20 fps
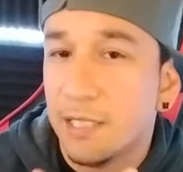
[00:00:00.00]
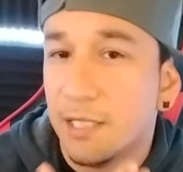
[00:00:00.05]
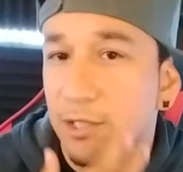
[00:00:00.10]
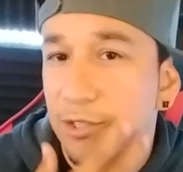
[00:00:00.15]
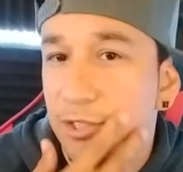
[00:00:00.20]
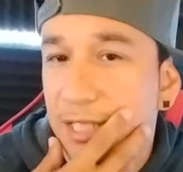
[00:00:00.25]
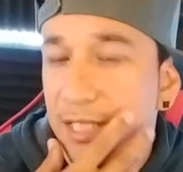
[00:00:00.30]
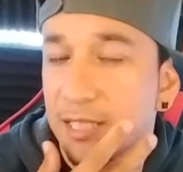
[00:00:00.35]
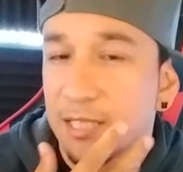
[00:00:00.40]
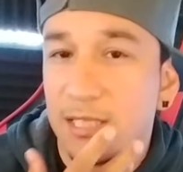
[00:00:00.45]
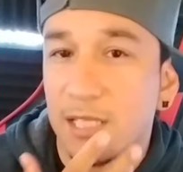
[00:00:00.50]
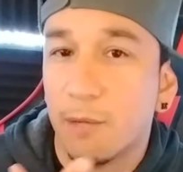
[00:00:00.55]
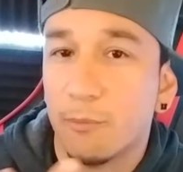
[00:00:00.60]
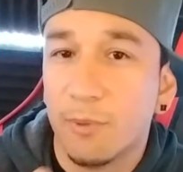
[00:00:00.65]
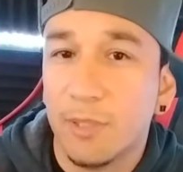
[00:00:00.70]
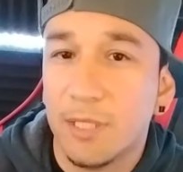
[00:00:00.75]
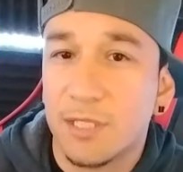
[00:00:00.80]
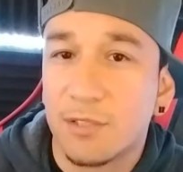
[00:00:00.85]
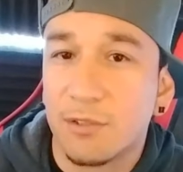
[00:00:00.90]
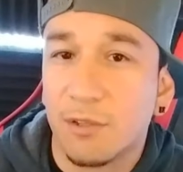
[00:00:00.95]
Their skin's not
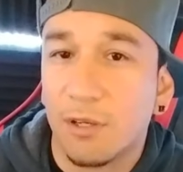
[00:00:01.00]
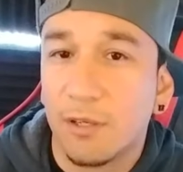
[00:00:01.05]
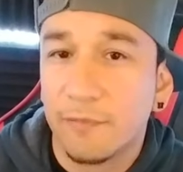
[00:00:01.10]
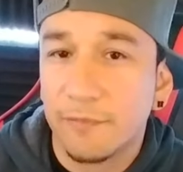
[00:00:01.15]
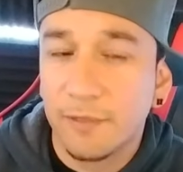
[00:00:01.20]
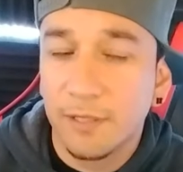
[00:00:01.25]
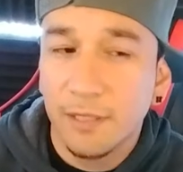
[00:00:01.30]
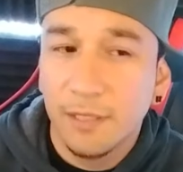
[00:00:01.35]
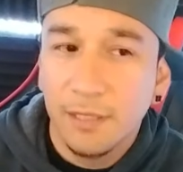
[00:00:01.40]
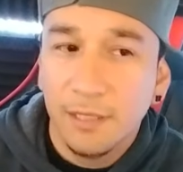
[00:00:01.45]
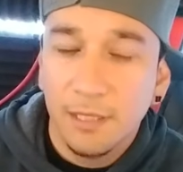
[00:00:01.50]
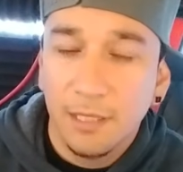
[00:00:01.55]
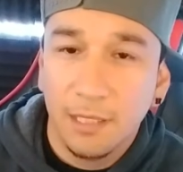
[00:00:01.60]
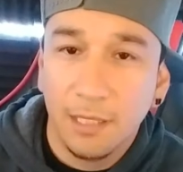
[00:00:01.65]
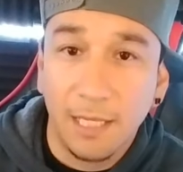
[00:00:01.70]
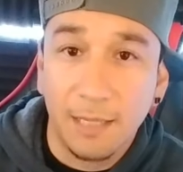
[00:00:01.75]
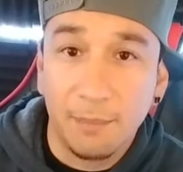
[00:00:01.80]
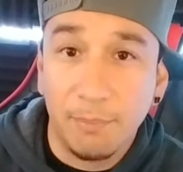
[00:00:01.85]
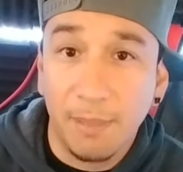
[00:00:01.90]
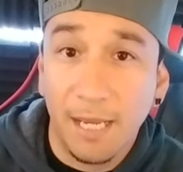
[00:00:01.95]
really soft
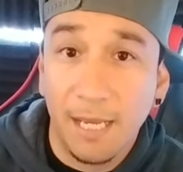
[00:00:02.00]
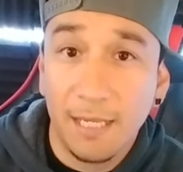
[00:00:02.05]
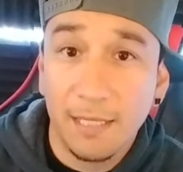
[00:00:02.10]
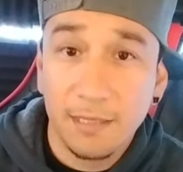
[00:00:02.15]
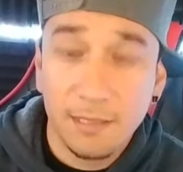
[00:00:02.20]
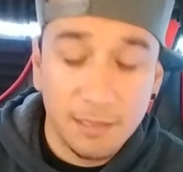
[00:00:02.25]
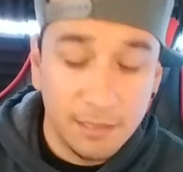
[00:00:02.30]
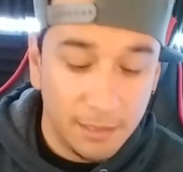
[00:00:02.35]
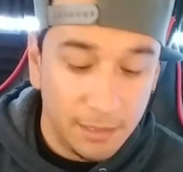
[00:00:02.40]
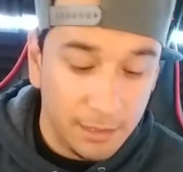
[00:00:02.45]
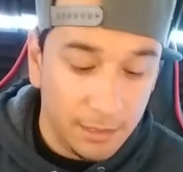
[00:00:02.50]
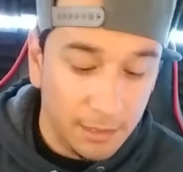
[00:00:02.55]
like bass.